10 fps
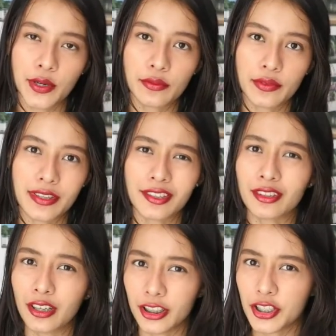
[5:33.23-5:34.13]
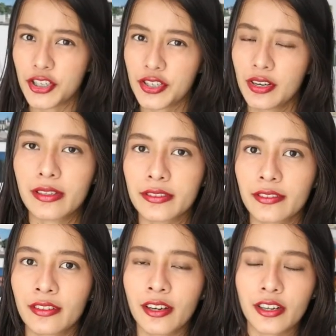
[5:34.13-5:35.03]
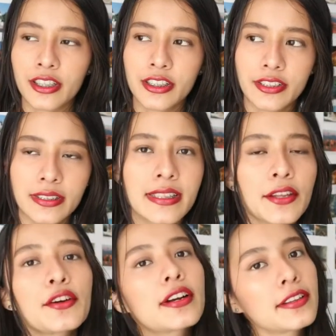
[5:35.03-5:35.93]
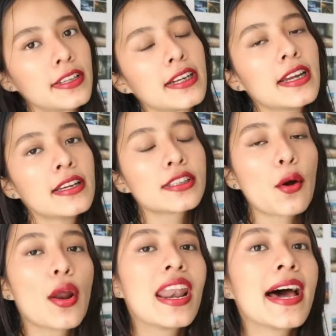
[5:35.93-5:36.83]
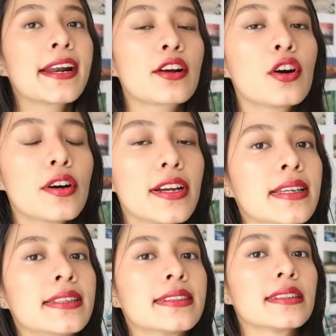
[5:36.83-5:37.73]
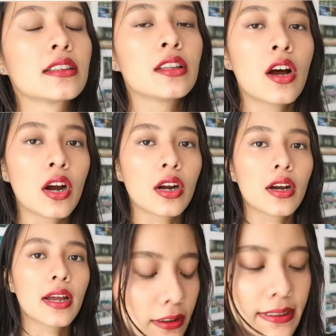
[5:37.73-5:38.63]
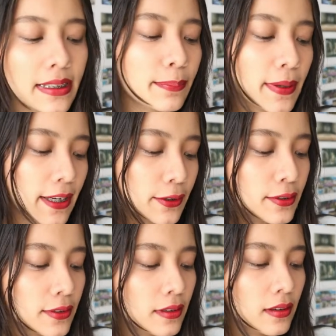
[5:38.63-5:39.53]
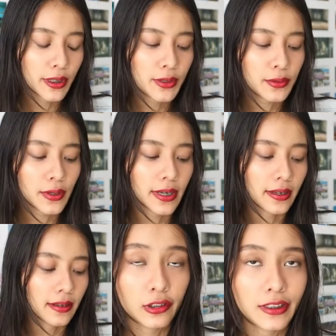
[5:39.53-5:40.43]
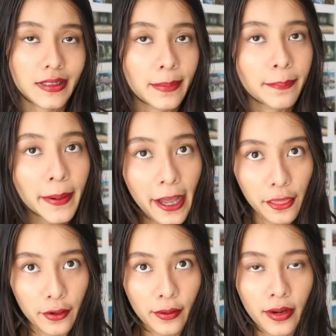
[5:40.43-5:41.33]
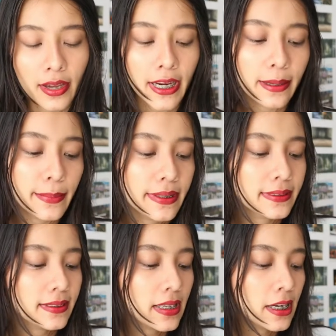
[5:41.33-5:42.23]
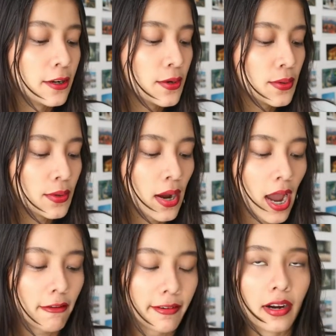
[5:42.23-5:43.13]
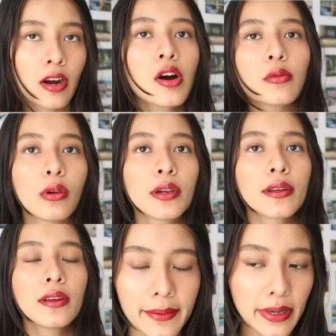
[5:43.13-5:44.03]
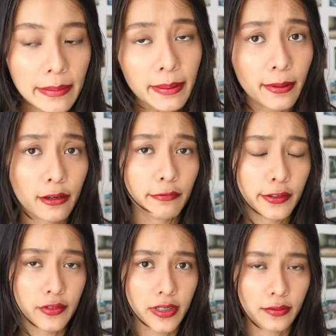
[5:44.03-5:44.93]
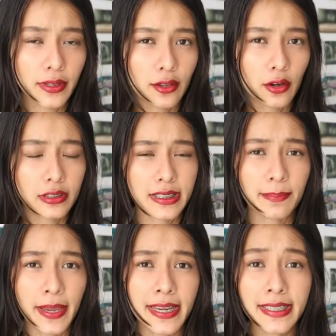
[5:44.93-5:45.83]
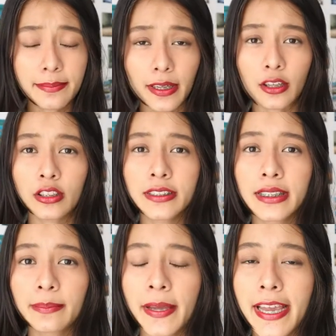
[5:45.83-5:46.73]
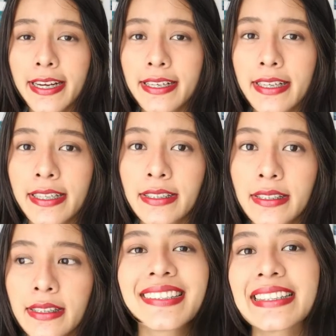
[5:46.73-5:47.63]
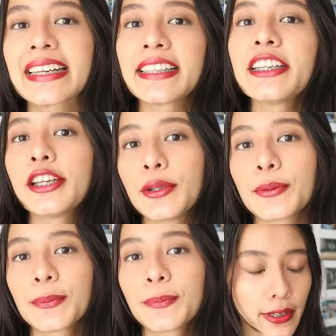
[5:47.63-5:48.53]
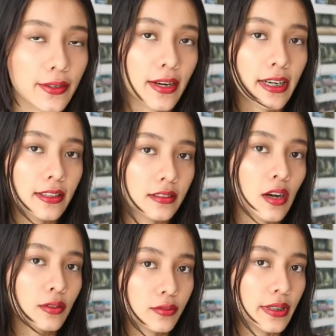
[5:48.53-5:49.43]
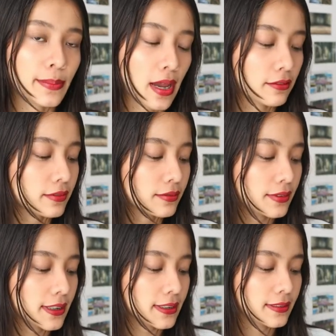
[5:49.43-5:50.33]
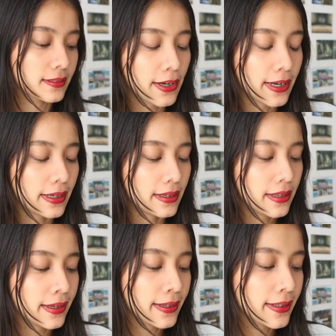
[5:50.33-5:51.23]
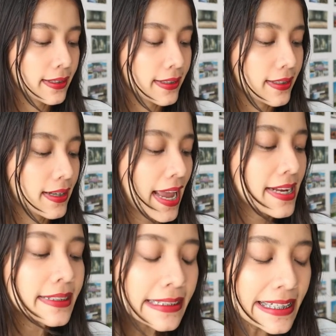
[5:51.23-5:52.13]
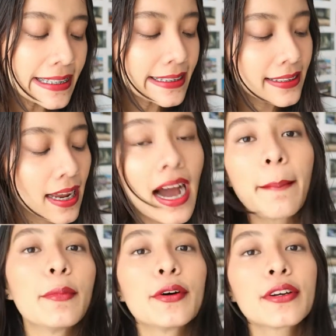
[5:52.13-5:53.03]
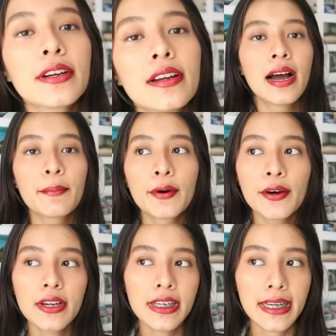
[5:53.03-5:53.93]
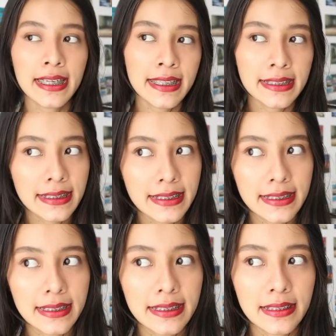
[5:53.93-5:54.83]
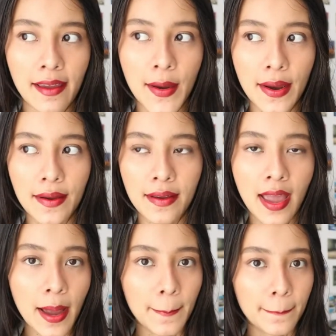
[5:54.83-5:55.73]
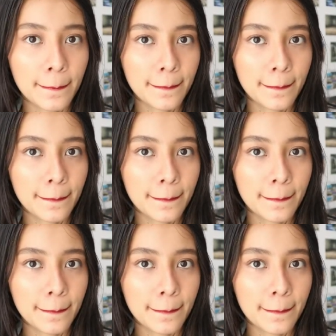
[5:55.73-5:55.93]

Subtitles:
one with large, because large is another thing. So largo is long. Constipado. When you are constipado, it means that you have a cold. And many people confuse this with constipated, but constipated is estreñido, when you cannot go to the bathroom, right? Okay, 18, jamón. Jamón is a ham,